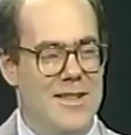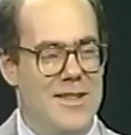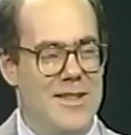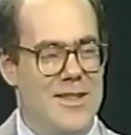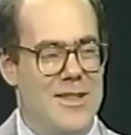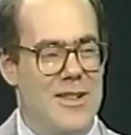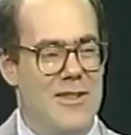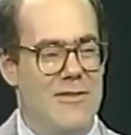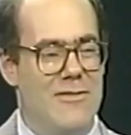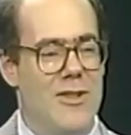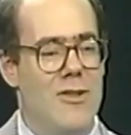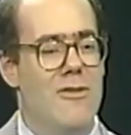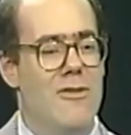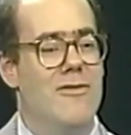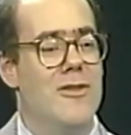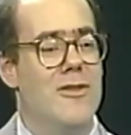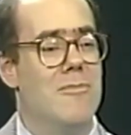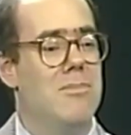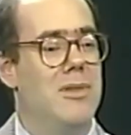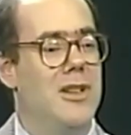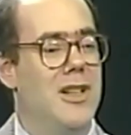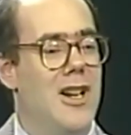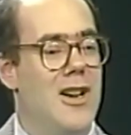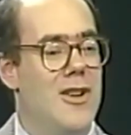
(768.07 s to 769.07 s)
sort of
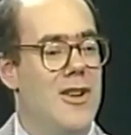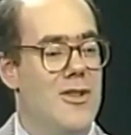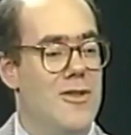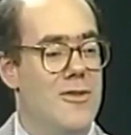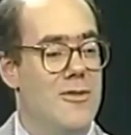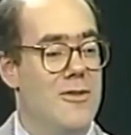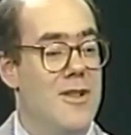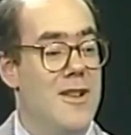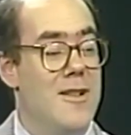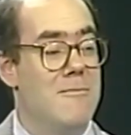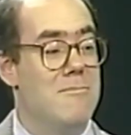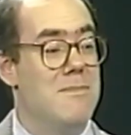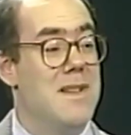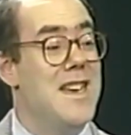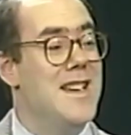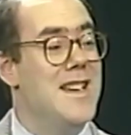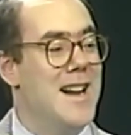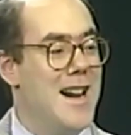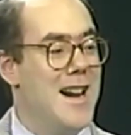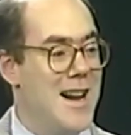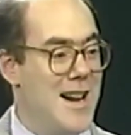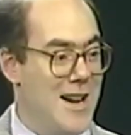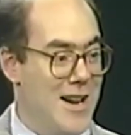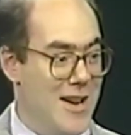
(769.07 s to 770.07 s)
overblown
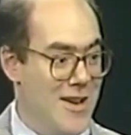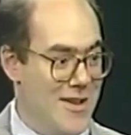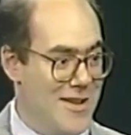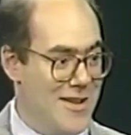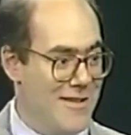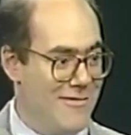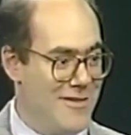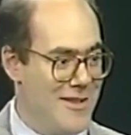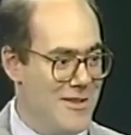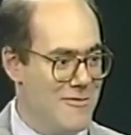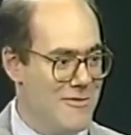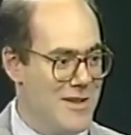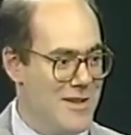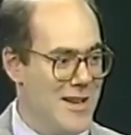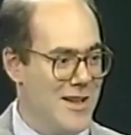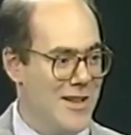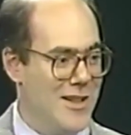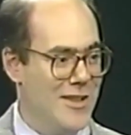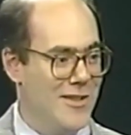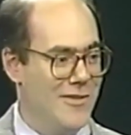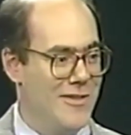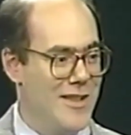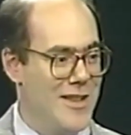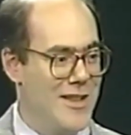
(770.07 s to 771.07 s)
PR, if you
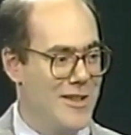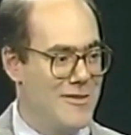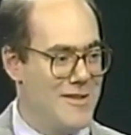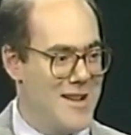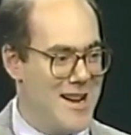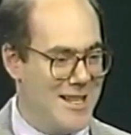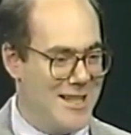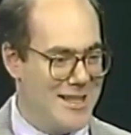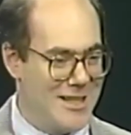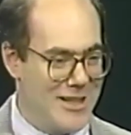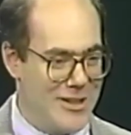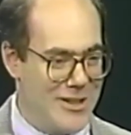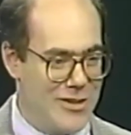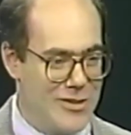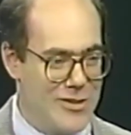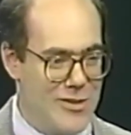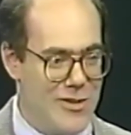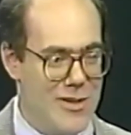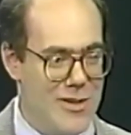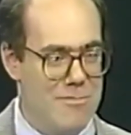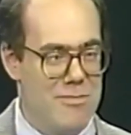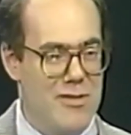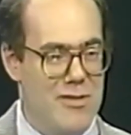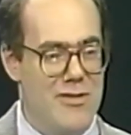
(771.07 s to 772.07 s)
will, for the
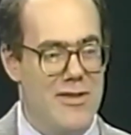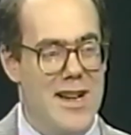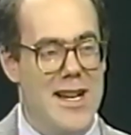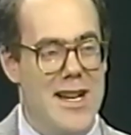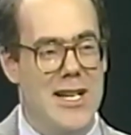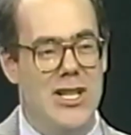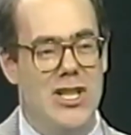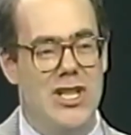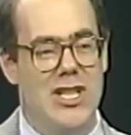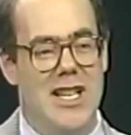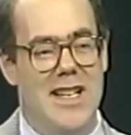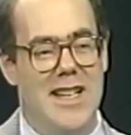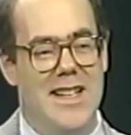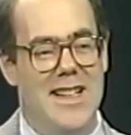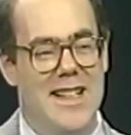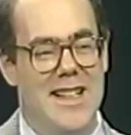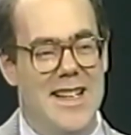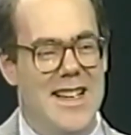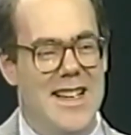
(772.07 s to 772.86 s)
Chrysler Corporation.